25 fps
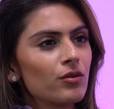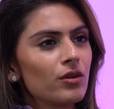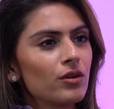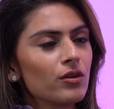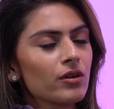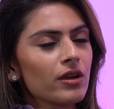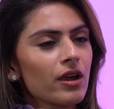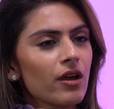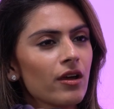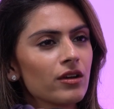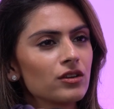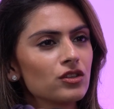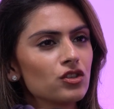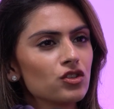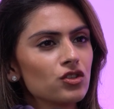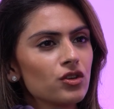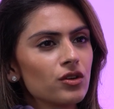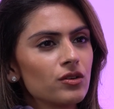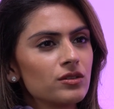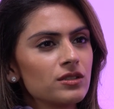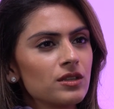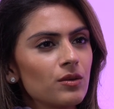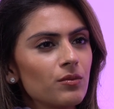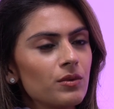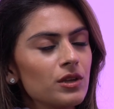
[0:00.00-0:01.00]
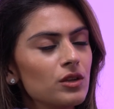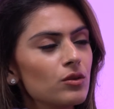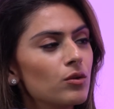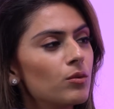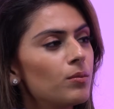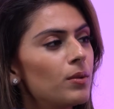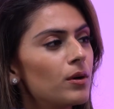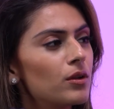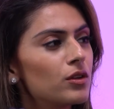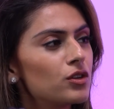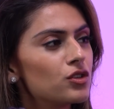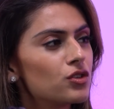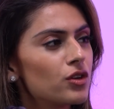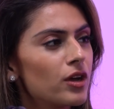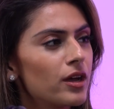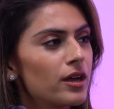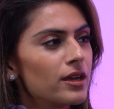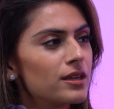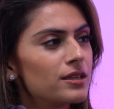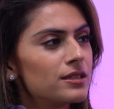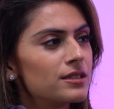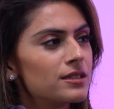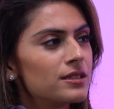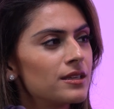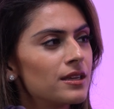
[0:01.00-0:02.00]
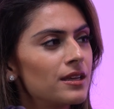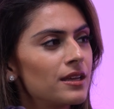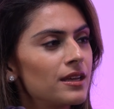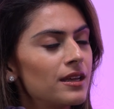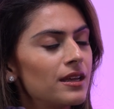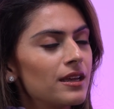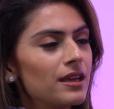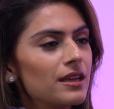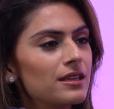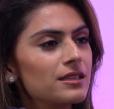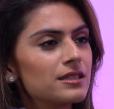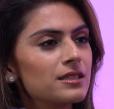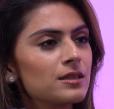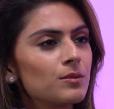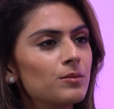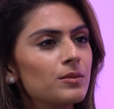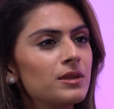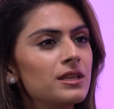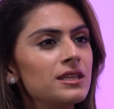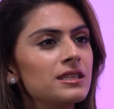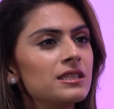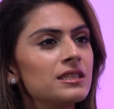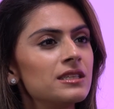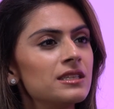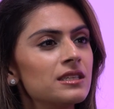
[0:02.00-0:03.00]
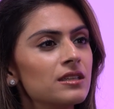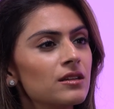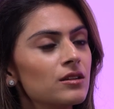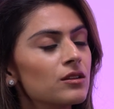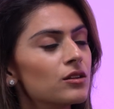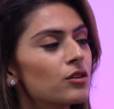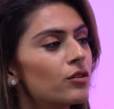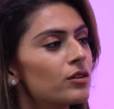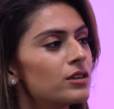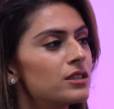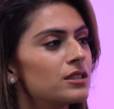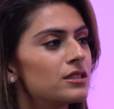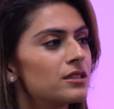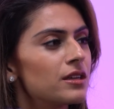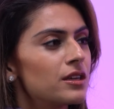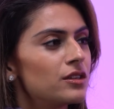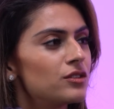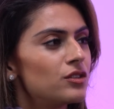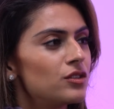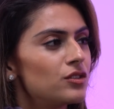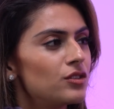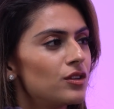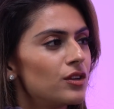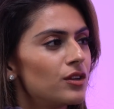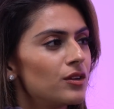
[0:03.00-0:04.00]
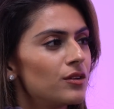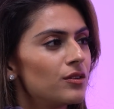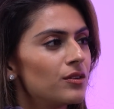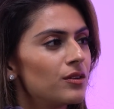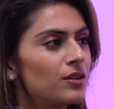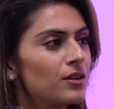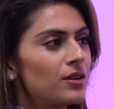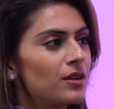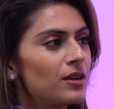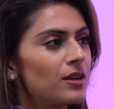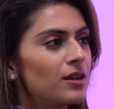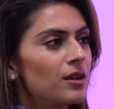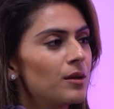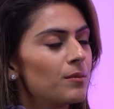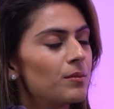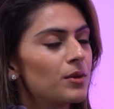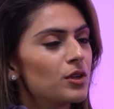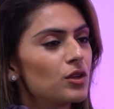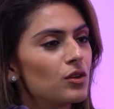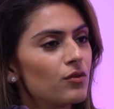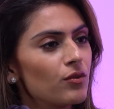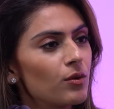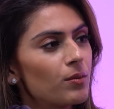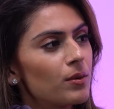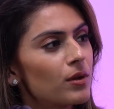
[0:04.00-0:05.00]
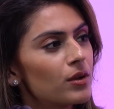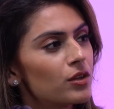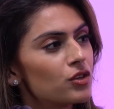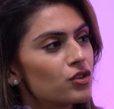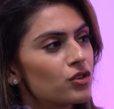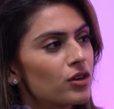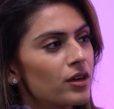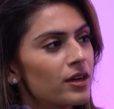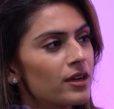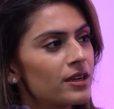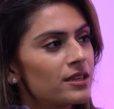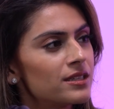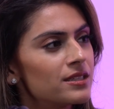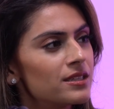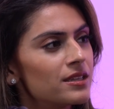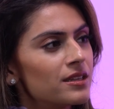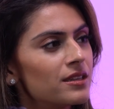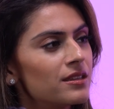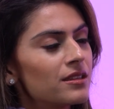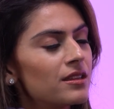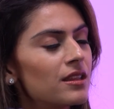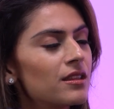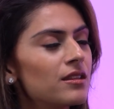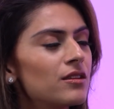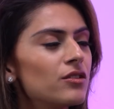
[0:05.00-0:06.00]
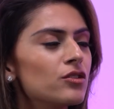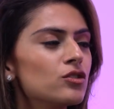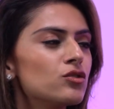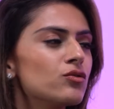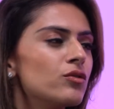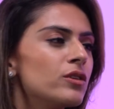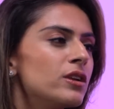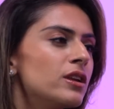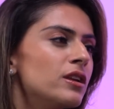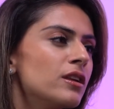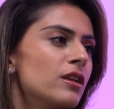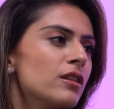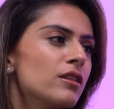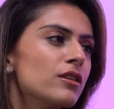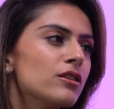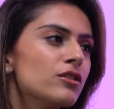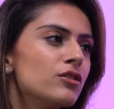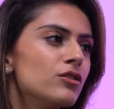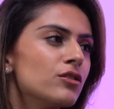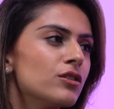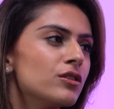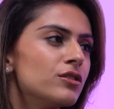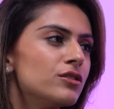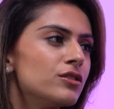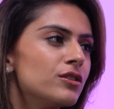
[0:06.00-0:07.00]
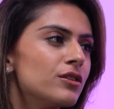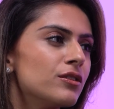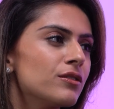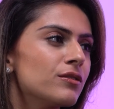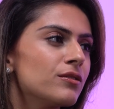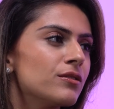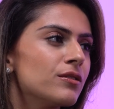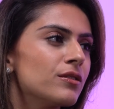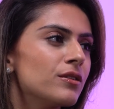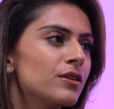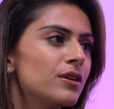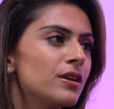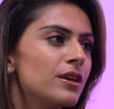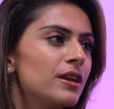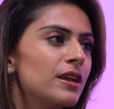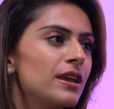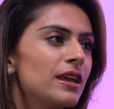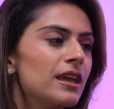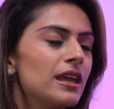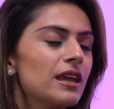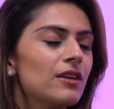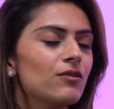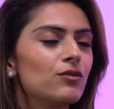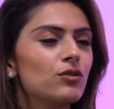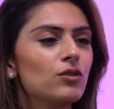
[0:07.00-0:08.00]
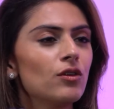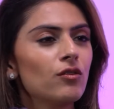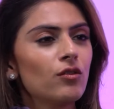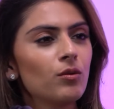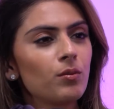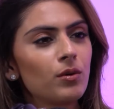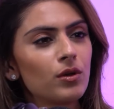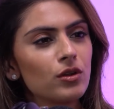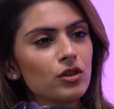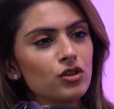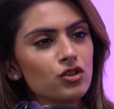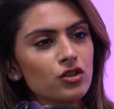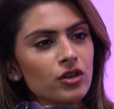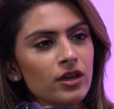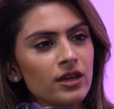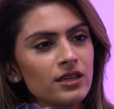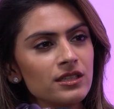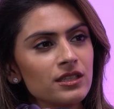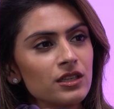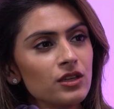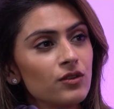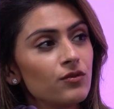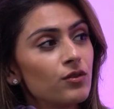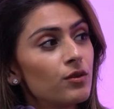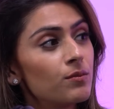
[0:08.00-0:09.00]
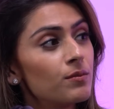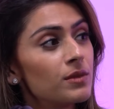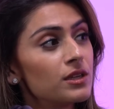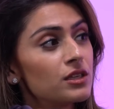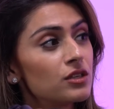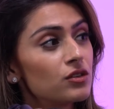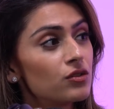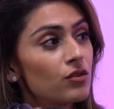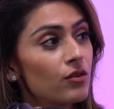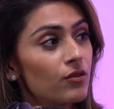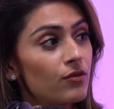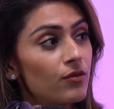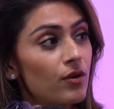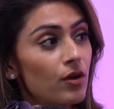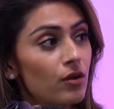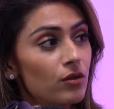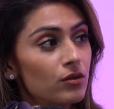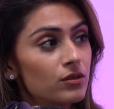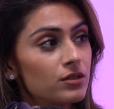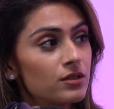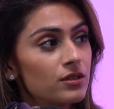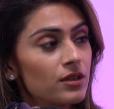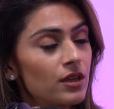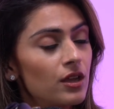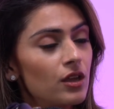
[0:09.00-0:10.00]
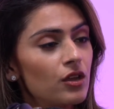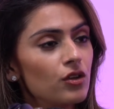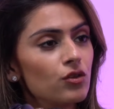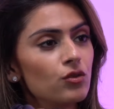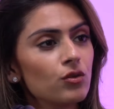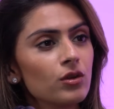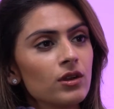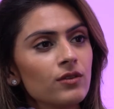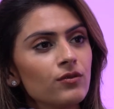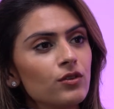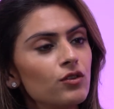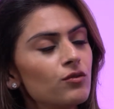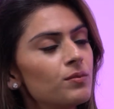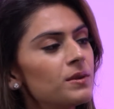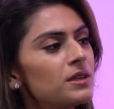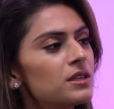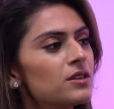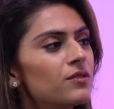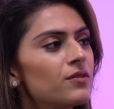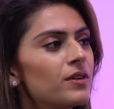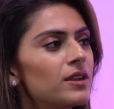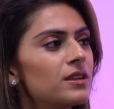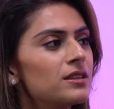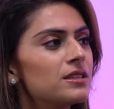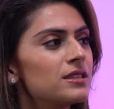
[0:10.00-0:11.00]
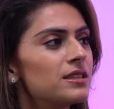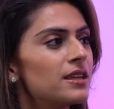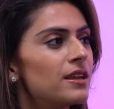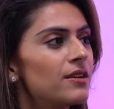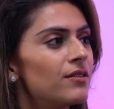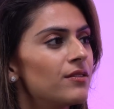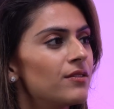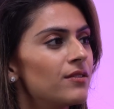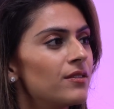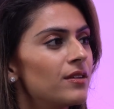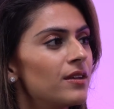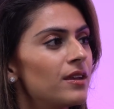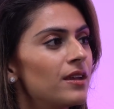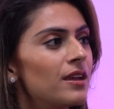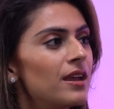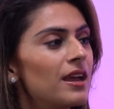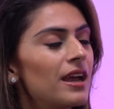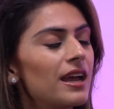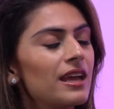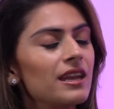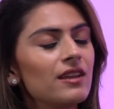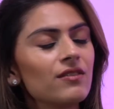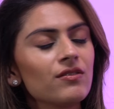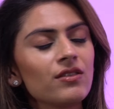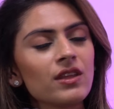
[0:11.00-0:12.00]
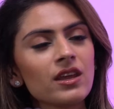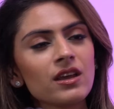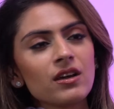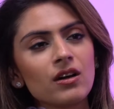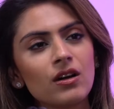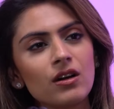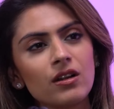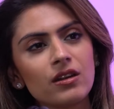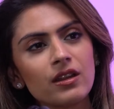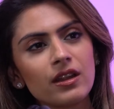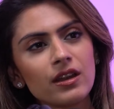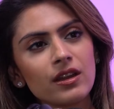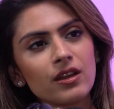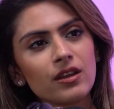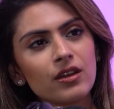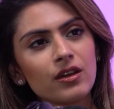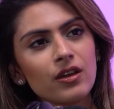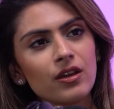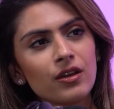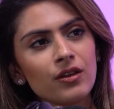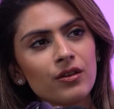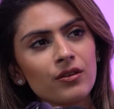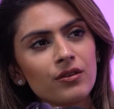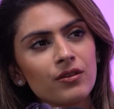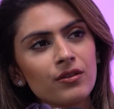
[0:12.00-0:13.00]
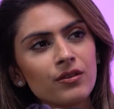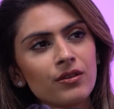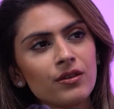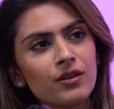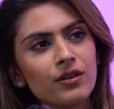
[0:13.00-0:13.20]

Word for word: real character shows that when you apologize and somebody still criticizes you, yeah. but you've apologized, then there is really nothing you can do. No. If you have apologized and you've admitted your fault, not if you've been defensive. They can't let it go and if they can't let it go